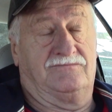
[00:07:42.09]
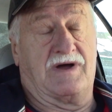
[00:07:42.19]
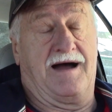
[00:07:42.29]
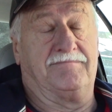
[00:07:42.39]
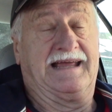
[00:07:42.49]

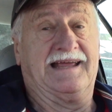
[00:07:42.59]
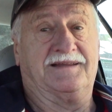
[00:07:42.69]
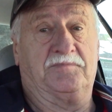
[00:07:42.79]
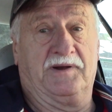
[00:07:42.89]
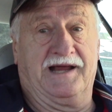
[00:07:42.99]
I'm getting
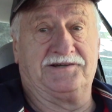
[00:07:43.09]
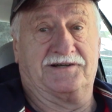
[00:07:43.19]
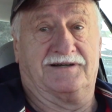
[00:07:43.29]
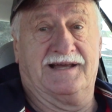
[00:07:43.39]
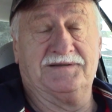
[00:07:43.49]
the
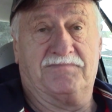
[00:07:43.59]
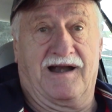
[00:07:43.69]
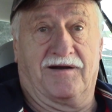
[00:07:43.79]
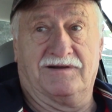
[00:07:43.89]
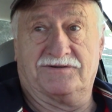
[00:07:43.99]
picture. This
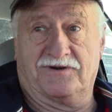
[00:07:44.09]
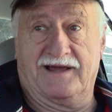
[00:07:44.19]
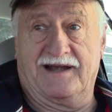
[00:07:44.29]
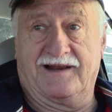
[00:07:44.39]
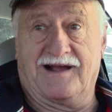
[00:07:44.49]
bear was
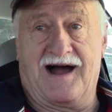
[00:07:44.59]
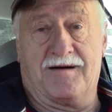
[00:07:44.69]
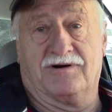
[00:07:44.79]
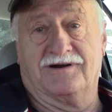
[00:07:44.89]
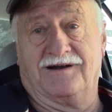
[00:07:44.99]
ready to
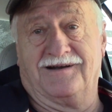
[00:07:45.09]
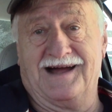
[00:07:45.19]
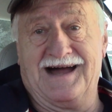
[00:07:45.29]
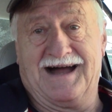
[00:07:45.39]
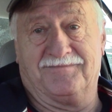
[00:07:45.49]
gobble her
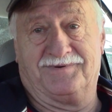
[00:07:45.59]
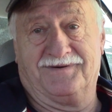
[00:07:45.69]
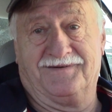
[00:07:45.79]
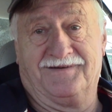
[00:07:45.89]
up.